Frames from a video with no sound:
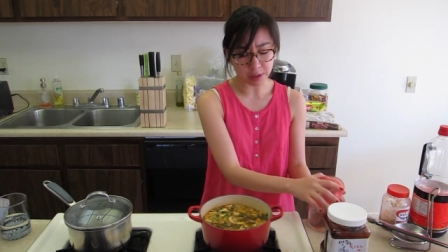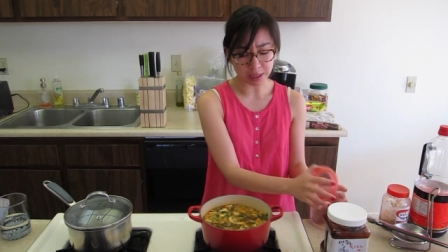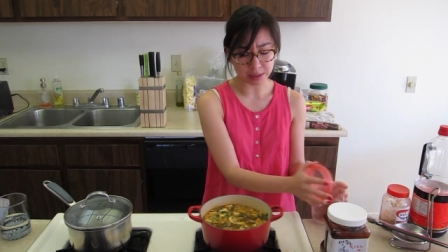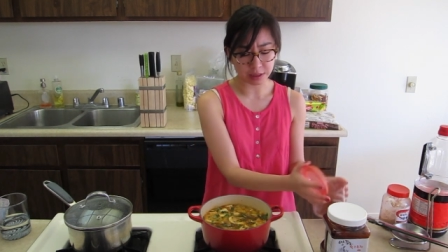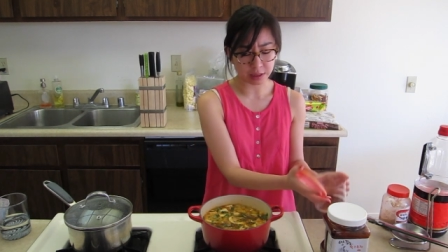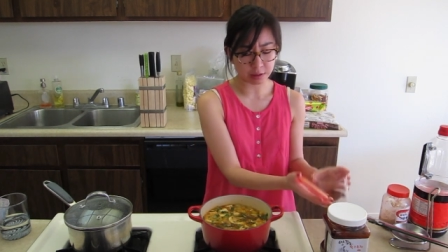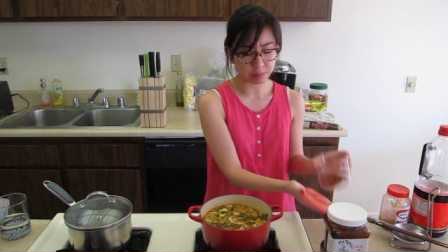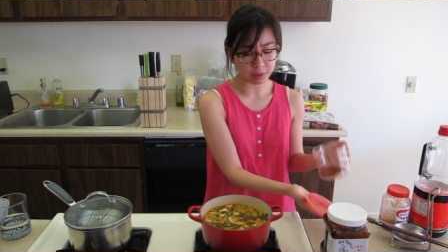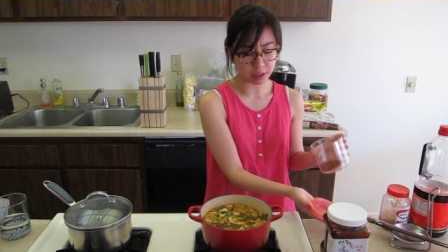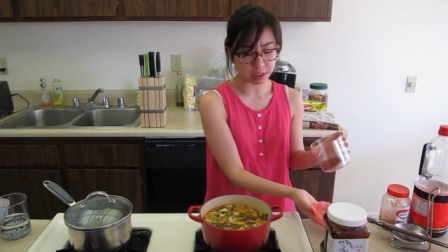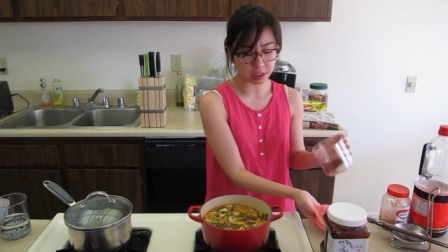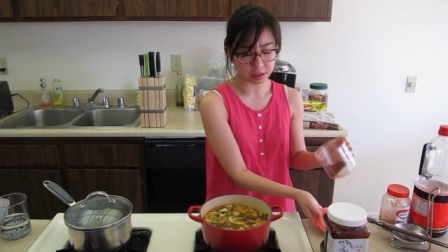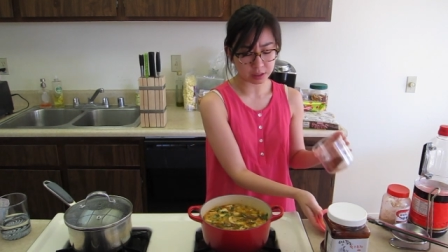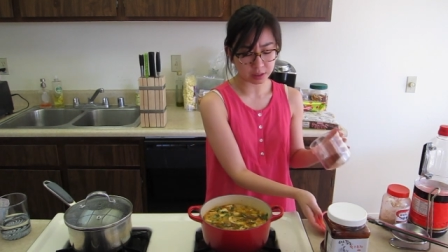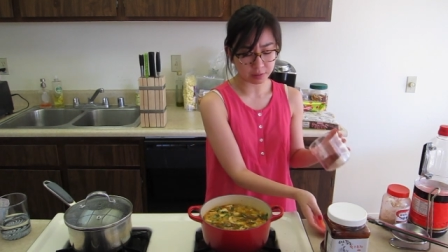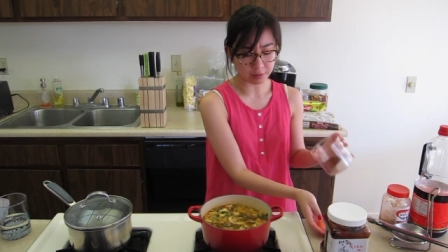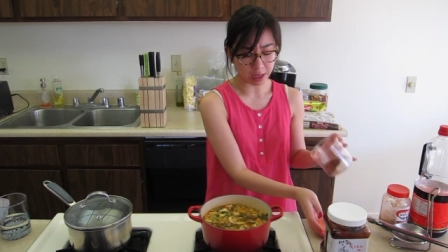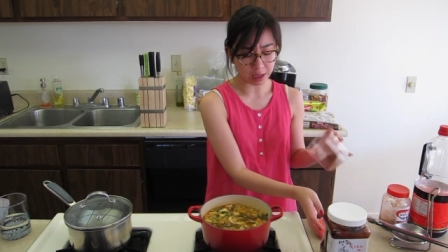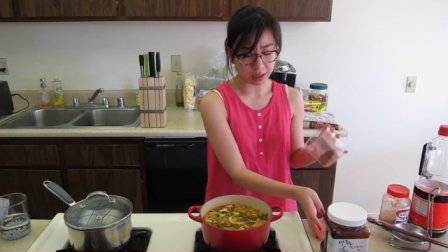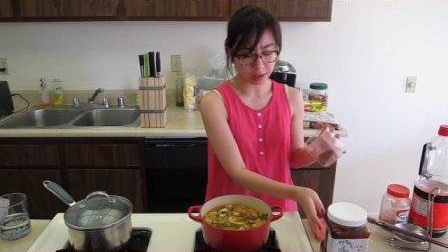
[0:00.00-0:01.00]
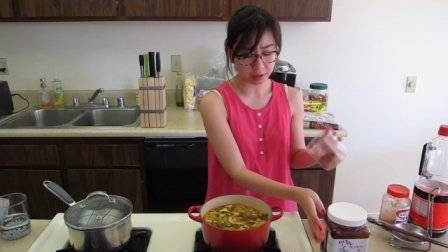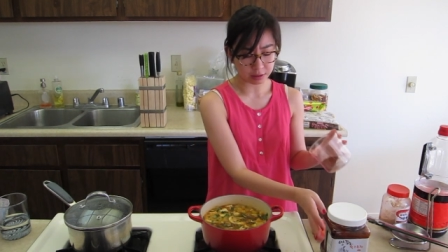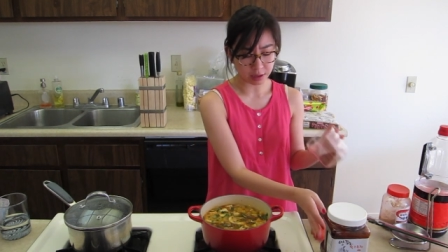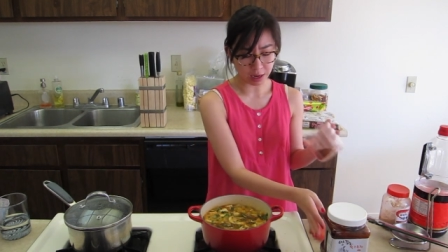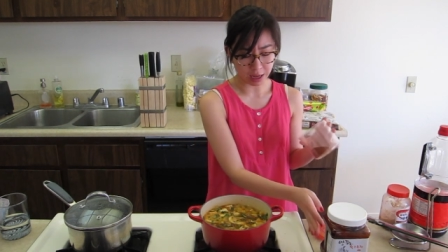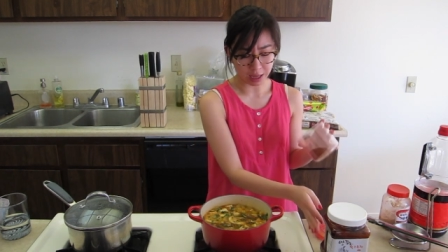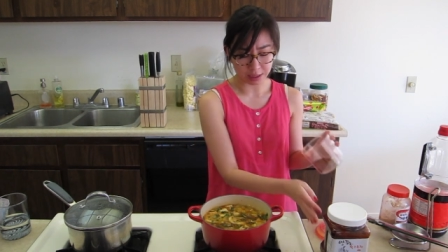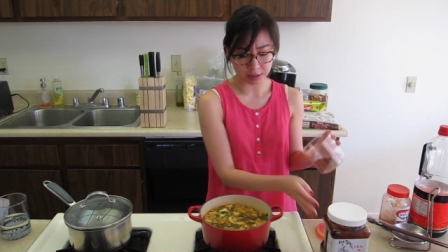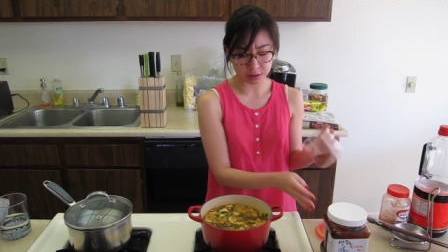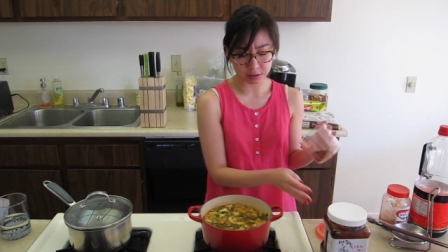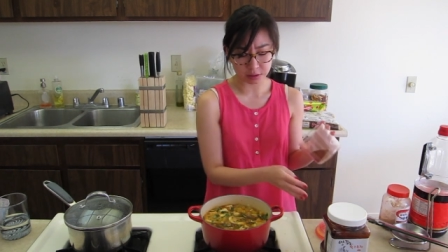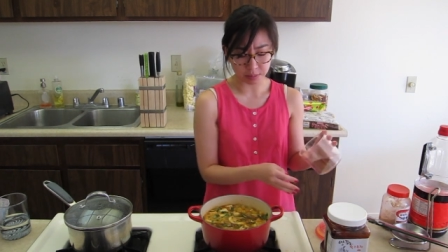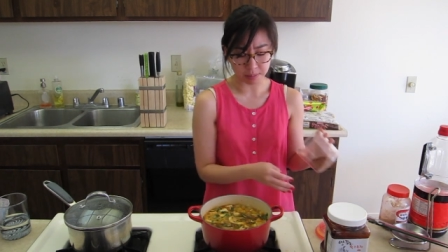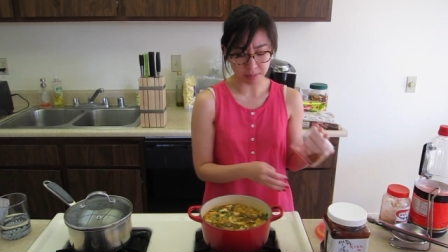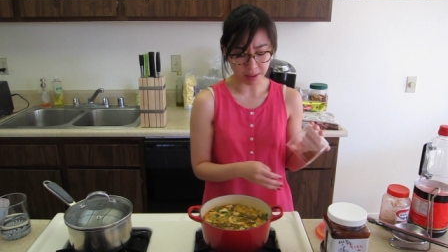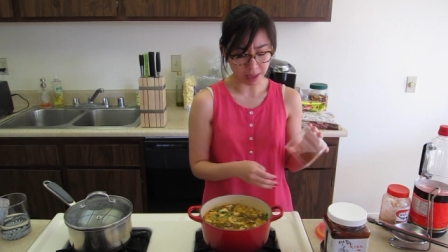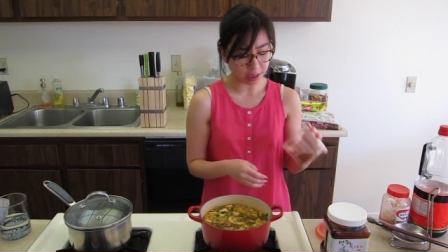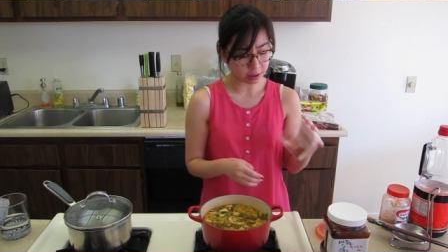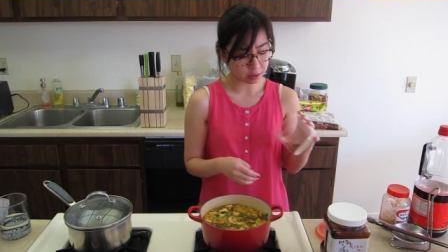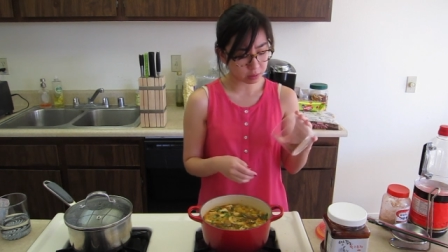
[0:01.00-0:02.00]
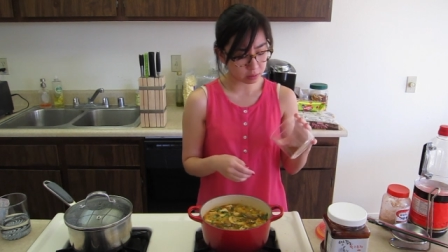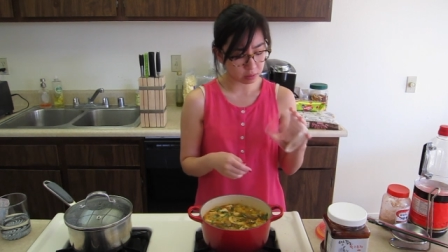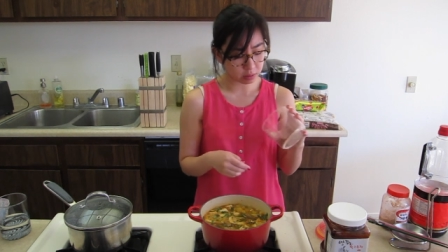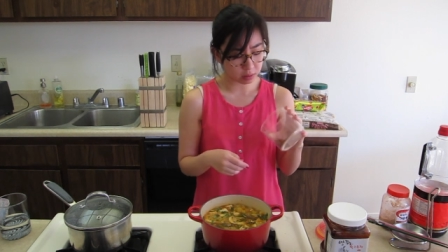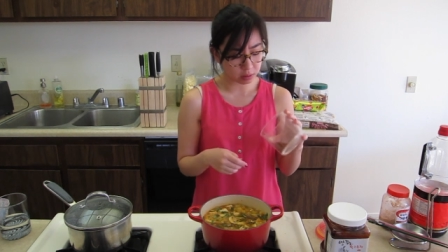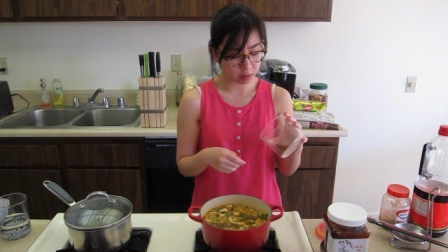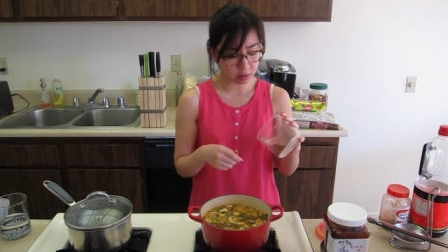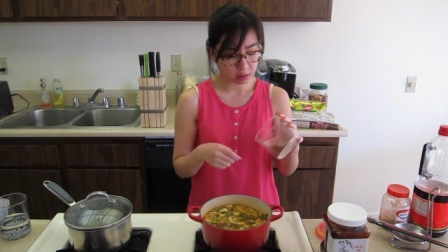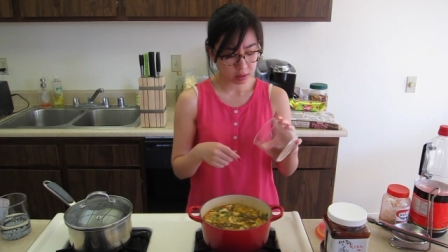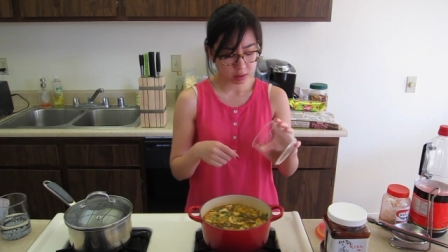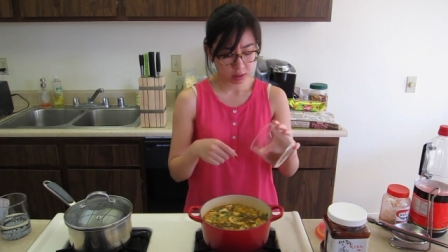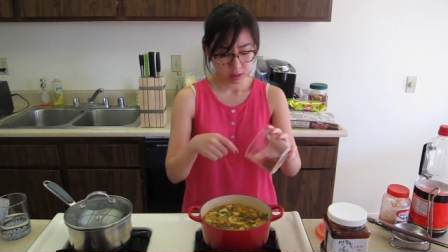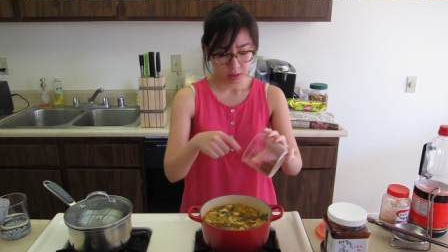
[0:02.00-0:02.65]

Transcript: I think, because I added the mackerel.